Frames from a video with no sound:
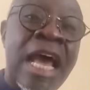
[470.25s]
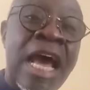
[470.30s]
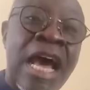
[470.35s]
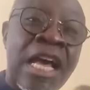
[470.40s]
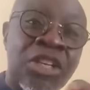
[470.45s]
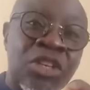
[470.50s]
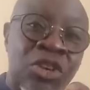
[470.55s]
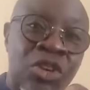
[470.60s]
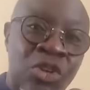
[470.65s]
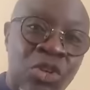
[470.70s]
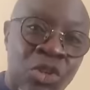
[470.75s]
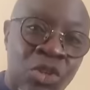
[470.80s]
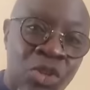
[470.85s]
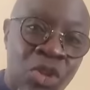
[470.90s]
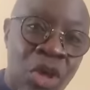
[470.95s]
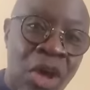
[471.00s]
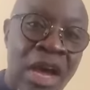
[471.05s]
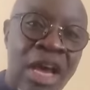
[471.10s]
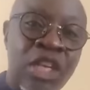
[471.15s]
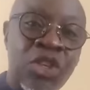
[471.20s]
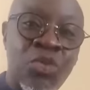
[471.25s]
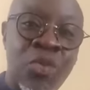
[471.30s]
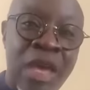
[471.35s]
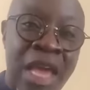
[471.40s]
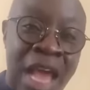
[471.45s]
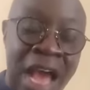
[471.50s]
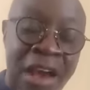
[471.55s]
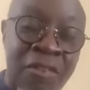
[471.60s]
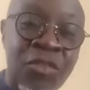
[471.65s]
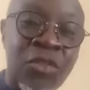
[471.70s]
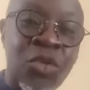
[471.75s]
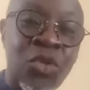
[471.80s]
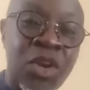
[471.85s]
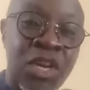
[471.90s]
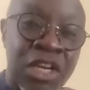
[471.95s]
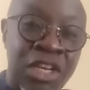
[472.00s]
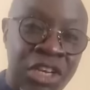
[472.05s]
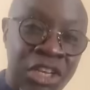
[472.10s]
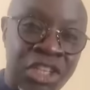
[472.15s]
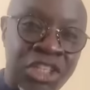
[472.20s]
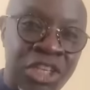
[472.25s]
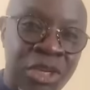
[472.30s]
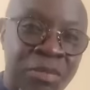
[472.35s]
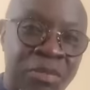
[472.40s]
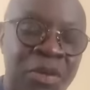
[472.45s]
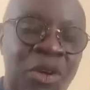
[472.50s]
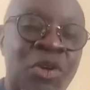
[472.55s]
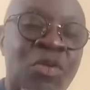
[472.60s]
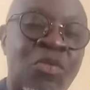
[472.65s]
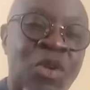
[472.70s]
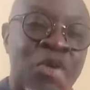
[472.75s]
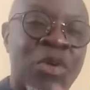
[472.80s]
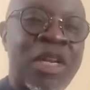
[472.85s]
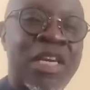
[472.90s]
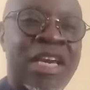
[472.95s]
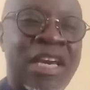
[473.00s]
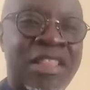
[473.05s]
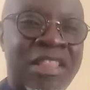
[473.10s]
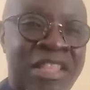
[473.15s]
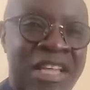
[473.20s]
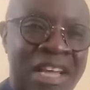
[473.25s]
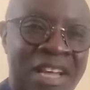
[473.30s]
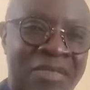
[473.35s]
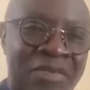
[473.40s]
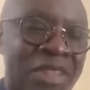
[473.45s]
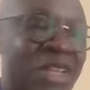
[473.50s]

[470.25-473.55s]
As long as we have good leadership, we will get there.